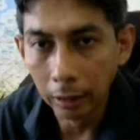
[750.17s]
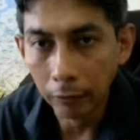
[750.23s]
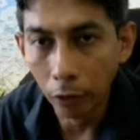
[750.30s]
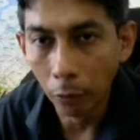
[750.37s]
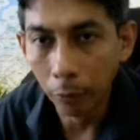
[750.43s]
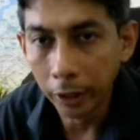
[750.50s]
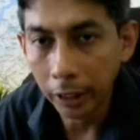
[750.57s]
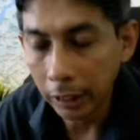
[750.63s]

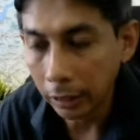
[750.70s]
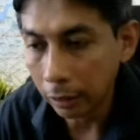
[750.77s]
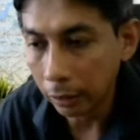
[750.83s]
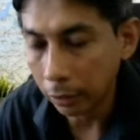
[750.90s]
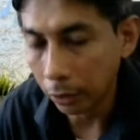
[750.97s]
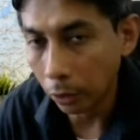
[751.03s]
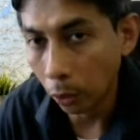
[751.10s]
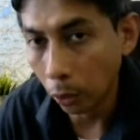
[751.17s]
formerly
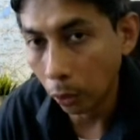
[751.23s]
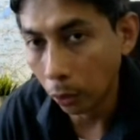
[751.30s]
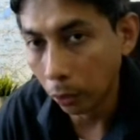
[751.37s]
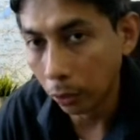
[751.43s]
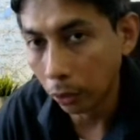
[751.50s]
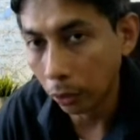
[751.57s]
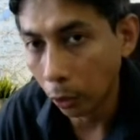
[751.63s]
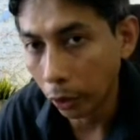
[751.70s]

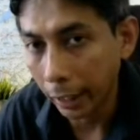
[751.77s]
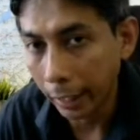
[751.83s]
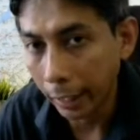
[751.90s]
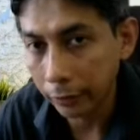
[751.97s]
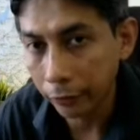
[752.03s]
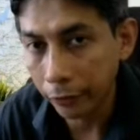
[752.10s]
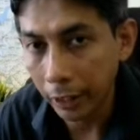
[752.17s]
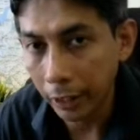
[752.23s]
known
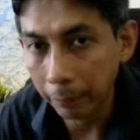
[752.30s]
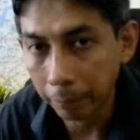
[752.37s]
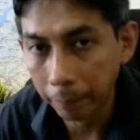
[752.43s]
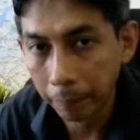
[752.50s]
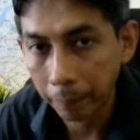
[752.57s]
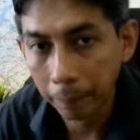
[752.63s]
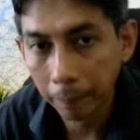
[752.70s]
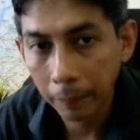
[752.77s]
as Philip,
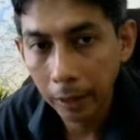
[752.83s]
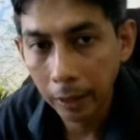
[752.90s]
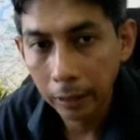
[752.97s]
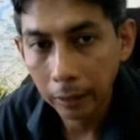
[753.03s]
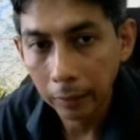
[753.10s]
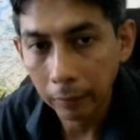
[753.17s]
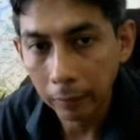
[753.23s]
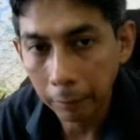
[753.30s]

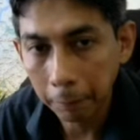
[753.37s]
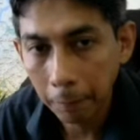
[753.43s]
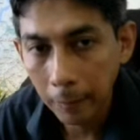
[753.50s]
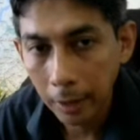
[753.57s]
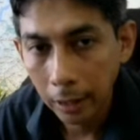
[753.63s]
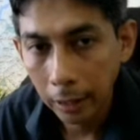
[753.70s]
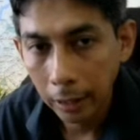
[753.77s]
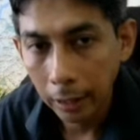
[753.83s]
right?
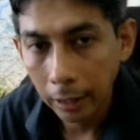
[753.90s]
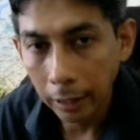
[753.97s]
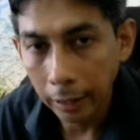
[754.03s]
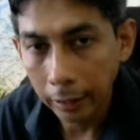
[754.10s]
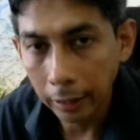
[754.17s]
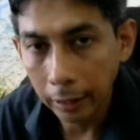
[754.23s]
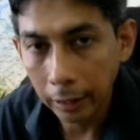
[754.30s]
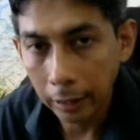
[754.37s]

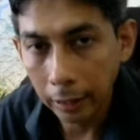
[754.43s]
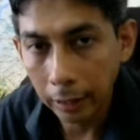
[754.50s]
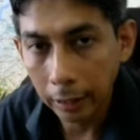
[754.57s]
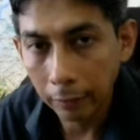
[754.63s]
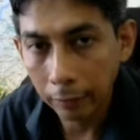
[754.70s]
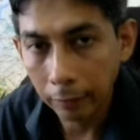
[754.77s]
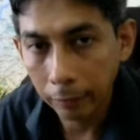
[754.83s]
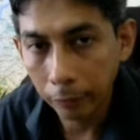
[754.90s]
And
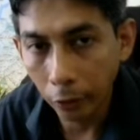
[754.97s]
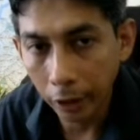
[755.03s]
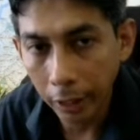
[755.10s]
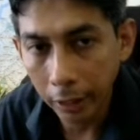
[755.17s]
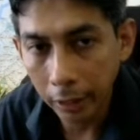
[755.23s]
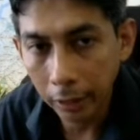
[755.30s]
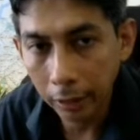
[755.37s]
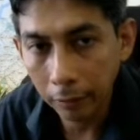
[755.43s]
for
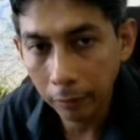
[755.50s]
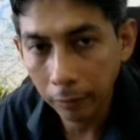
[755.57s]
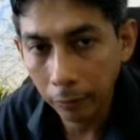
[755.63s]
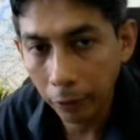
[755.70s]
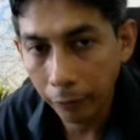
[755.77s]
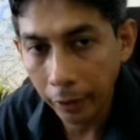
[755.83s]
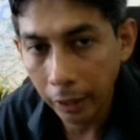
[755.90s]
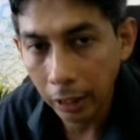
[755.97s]
that,
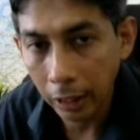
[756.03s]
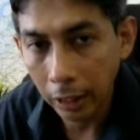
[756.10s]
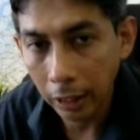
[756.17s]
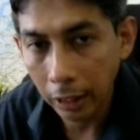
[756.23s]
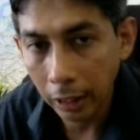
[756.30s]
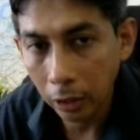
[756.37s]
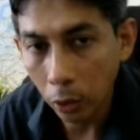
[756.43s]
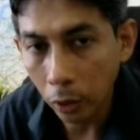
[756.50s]
we will
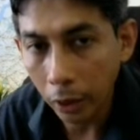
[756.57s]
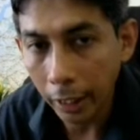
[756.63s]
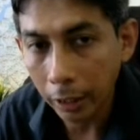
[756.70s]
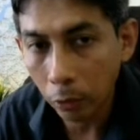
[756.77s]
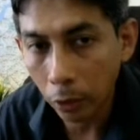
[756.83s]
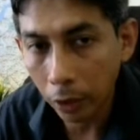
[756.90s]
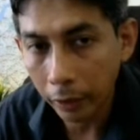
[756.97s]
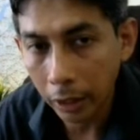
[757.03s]
look at
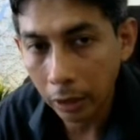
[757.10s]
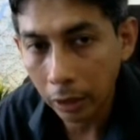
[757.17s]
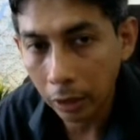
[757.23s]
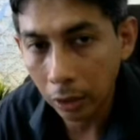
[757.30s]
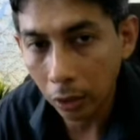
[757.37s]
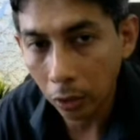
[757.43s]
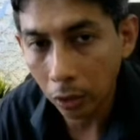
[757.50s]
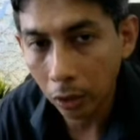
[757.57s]
what we
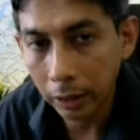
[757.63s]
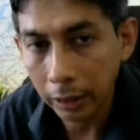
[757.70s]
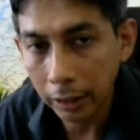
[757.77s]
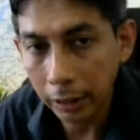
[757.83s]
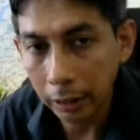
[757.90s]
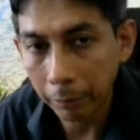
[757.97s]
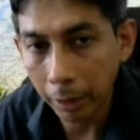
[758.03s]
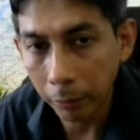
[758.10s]
call
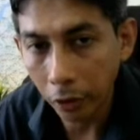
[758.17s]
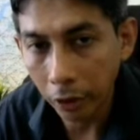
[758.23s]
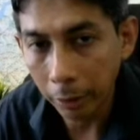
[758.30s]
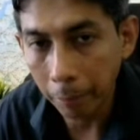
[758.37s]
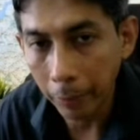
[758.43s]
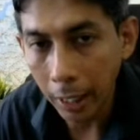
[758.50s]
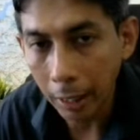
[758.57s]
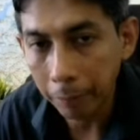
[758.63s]
the memory
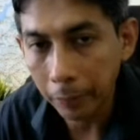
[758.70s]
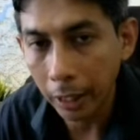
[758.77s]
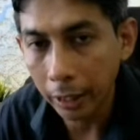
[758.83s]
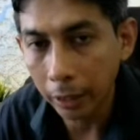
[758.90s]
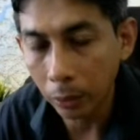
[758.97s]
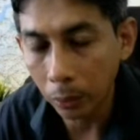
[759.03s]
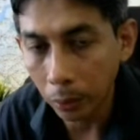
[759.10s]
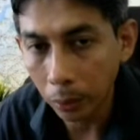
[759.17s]
map
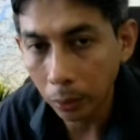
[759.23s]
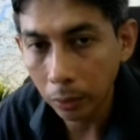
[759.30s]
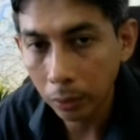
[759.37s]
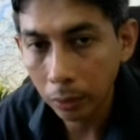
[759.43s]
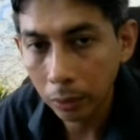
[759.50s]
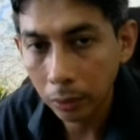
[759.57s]
I/O.